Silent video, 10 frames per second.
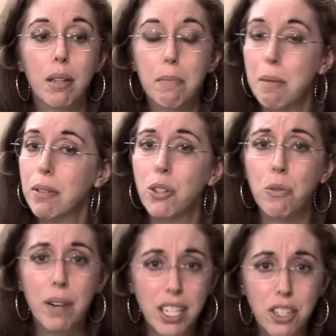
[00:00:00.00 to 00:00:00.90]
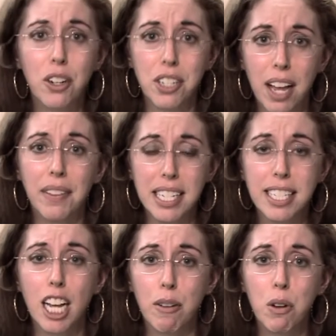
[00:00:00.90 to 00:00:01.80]
People do research on this
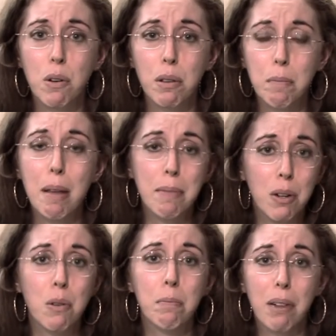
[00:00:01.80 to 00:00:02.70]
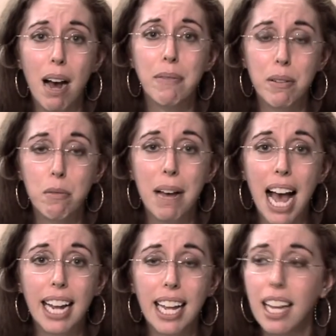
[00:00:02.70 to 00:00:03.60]
stuff. The people who profit from
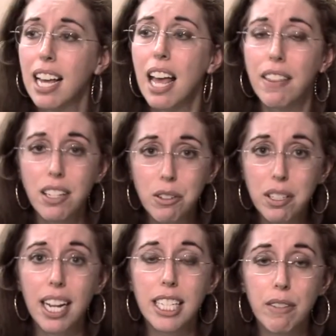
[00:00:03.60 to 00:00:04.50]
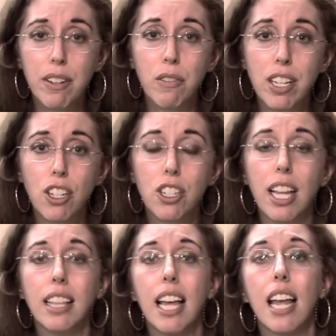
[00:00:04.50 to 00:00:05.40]
hacking, they do scientific research
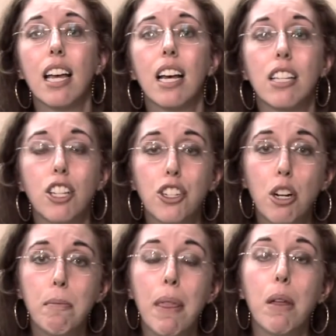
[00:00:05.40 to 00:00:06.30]
and they determine